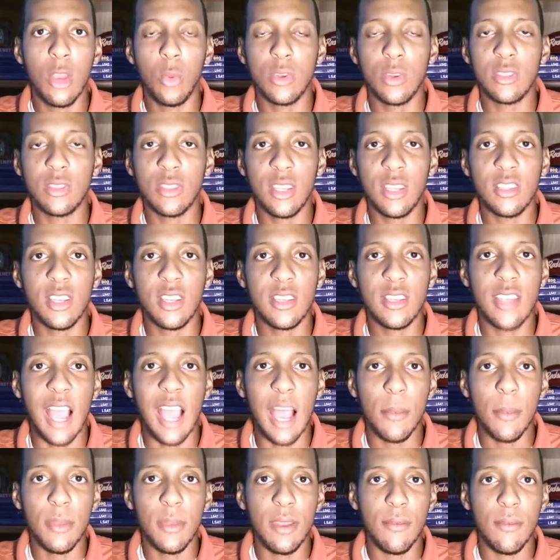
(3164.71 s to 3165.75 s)
were such a
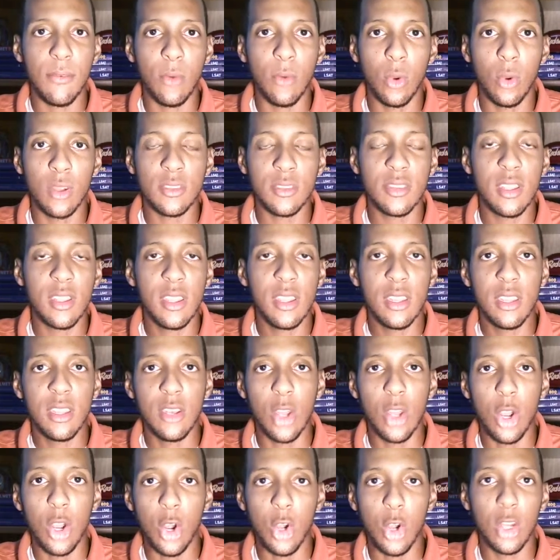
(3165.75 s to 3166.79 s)
dominant force
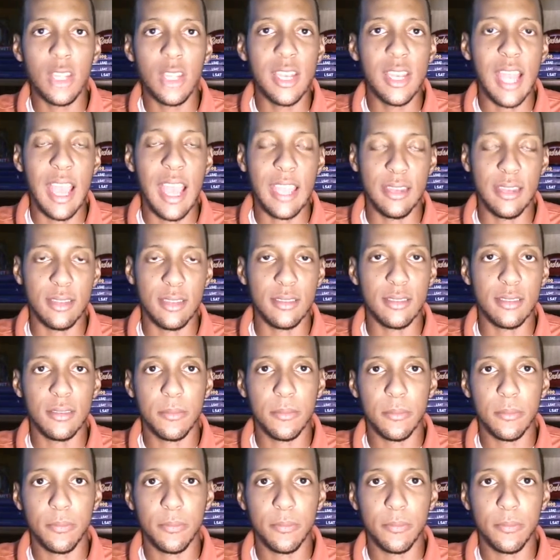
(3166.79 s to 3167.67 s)
in the early 90s.